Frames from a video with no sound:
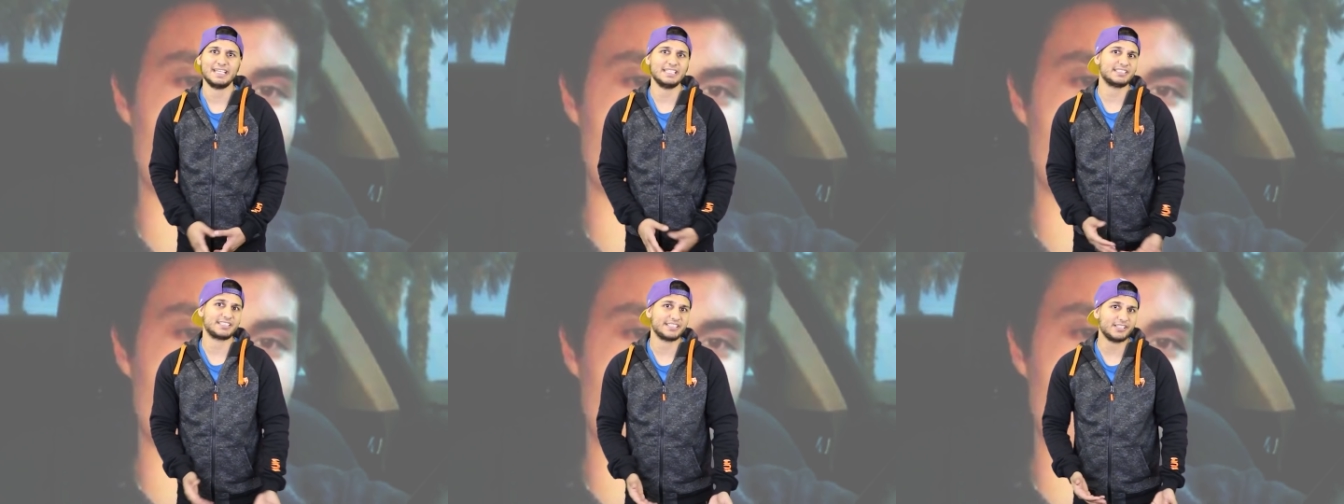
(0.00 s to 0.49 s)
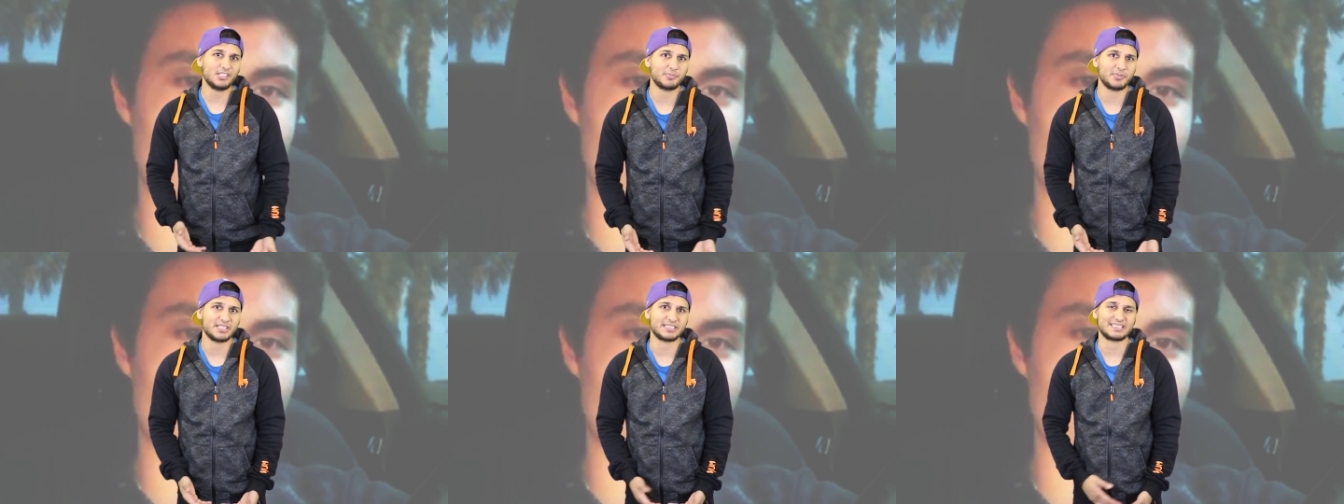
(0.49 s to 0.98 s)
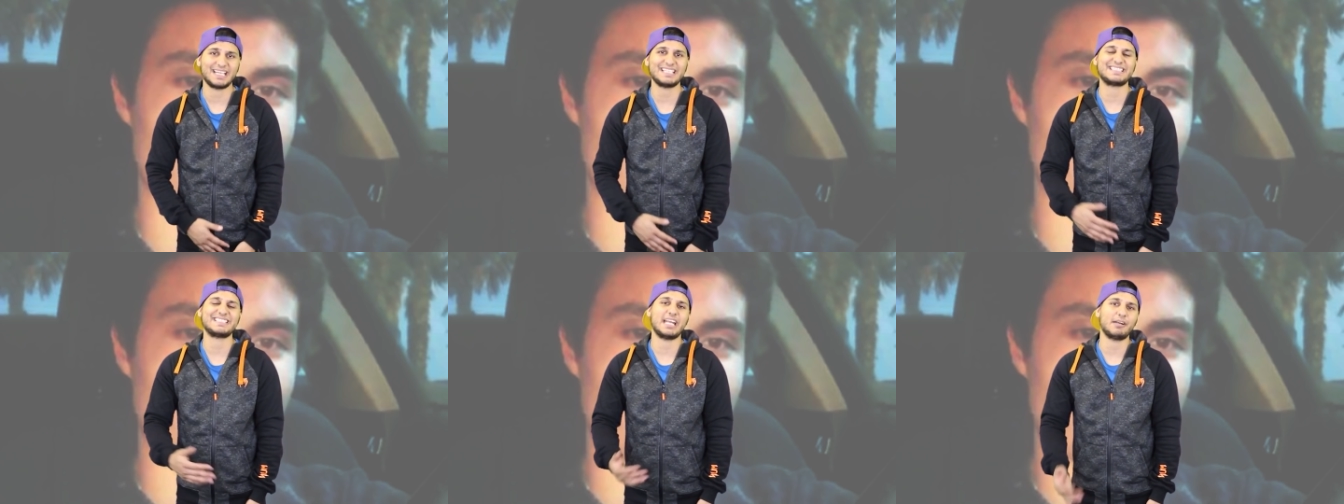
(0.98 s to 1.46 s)
his therapist,
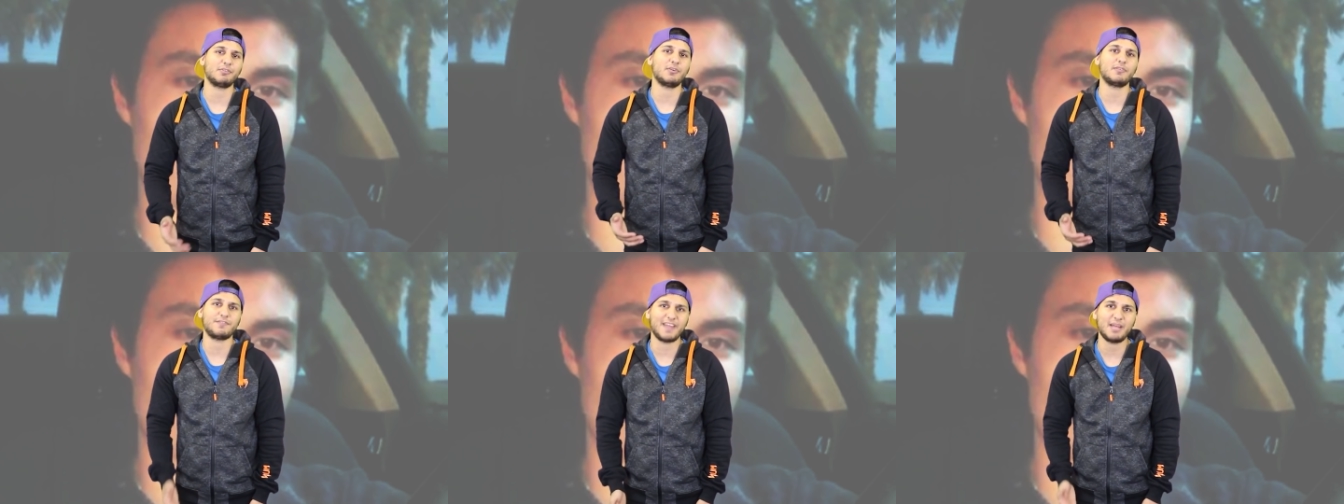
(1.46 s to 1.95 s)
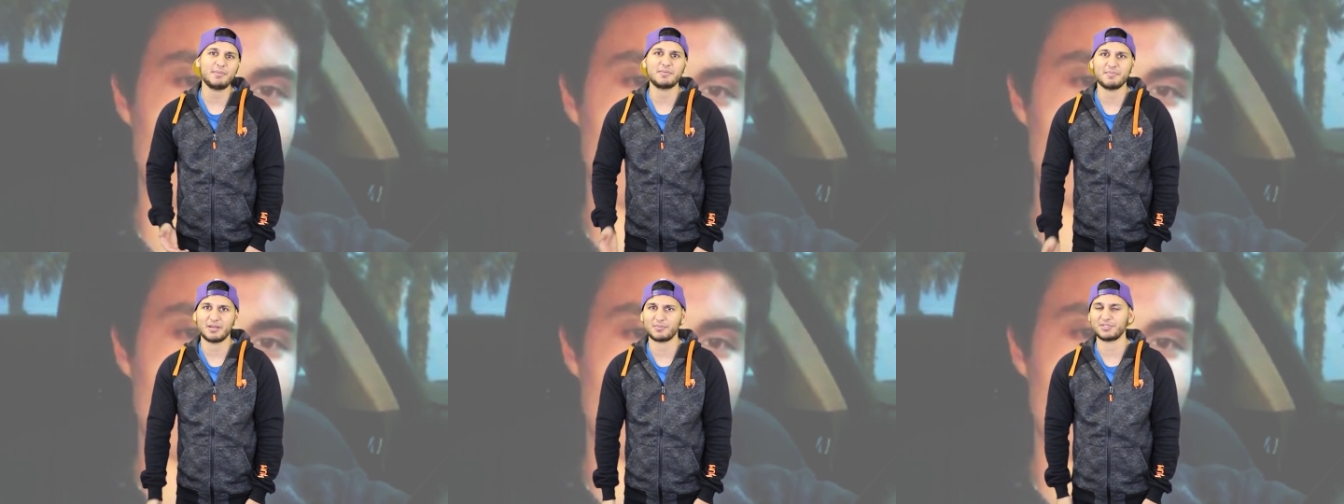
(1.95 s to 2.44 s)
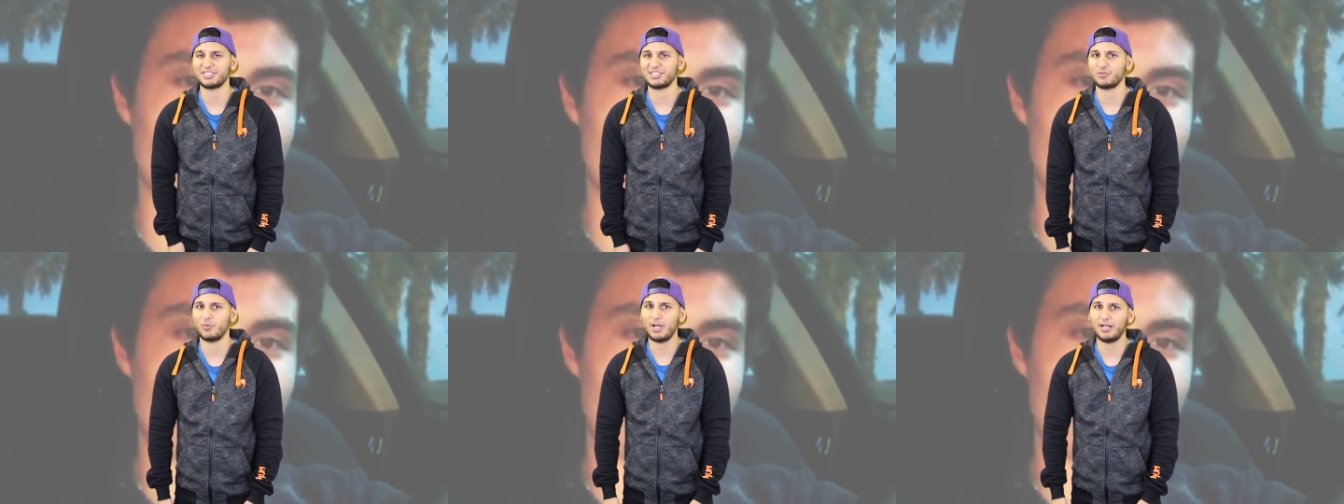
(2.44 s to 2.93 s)
and several family members
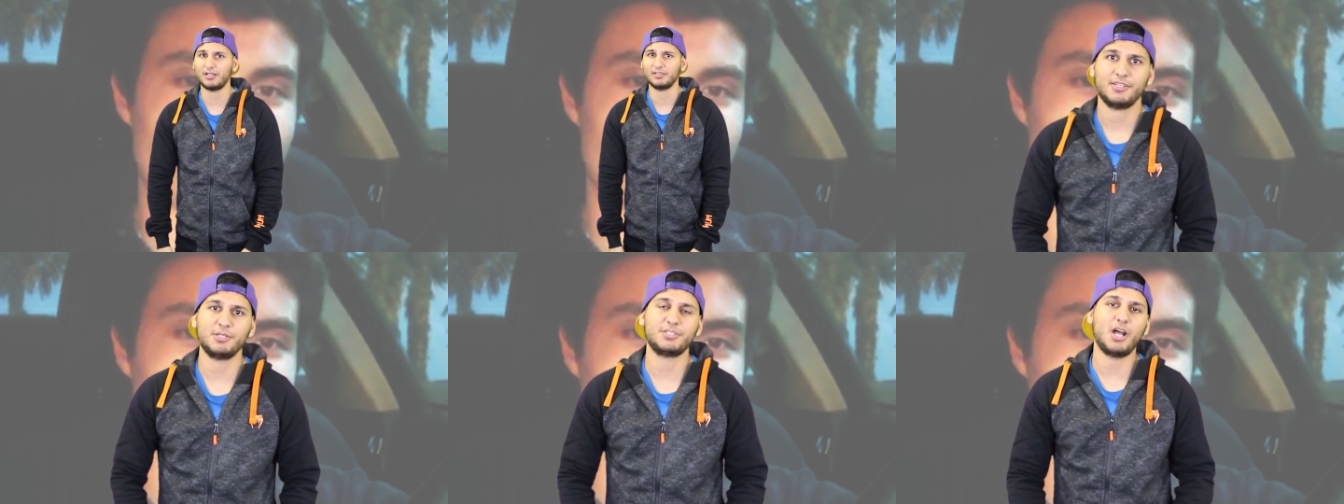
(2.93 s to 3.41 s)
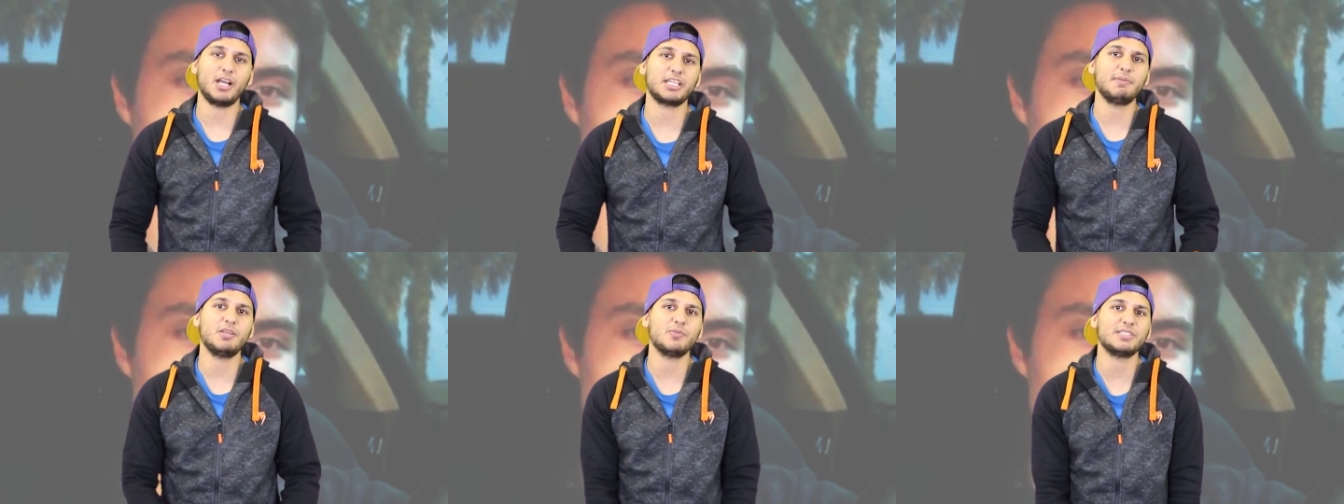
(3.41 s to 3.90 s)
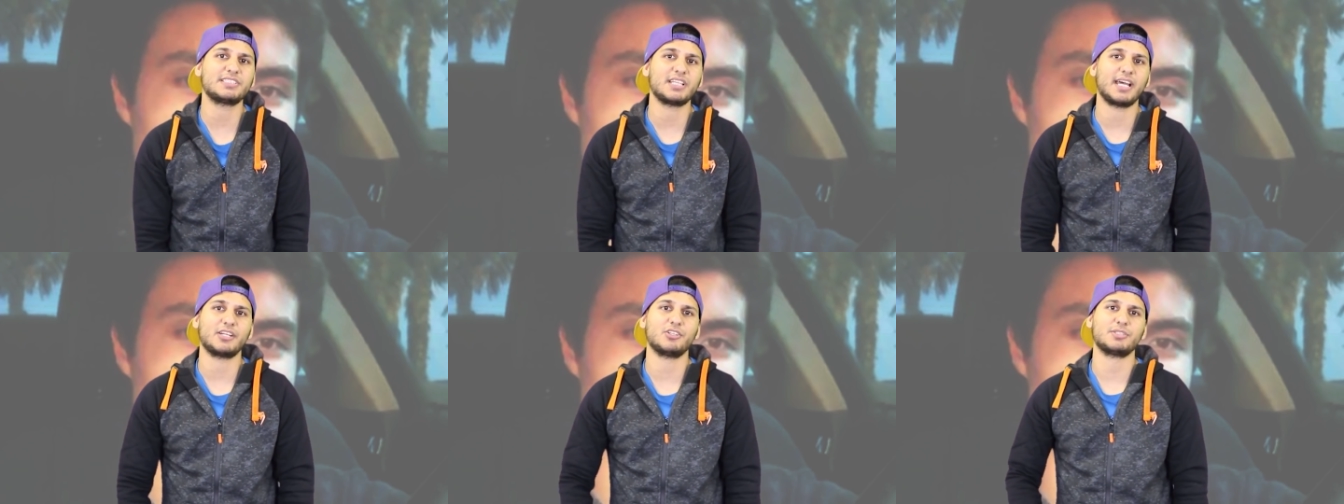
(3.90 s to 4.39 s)
as well. The document was
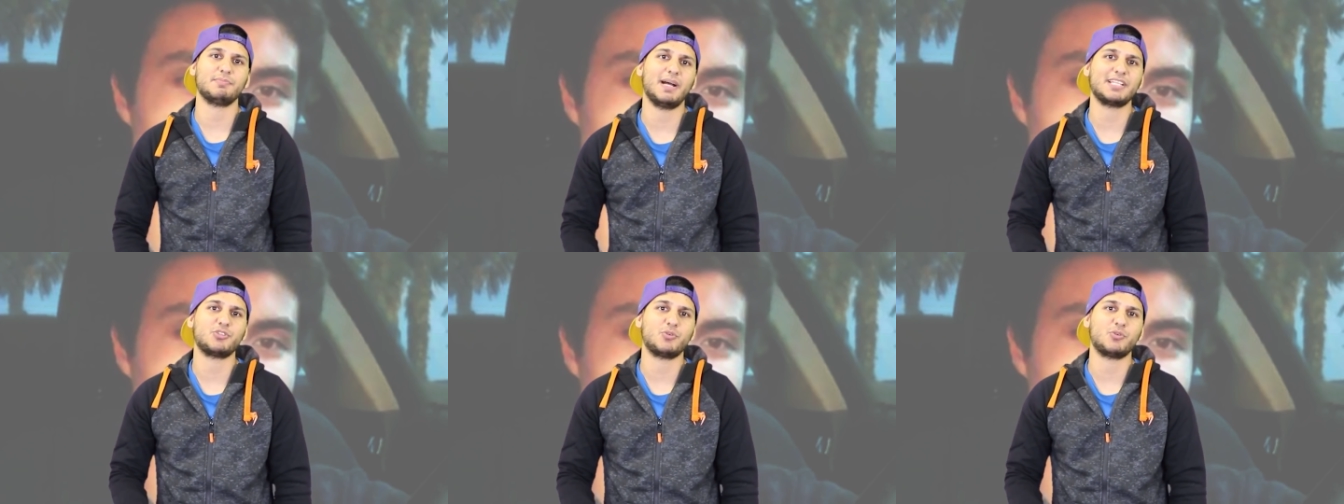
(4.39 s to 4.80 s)
titled My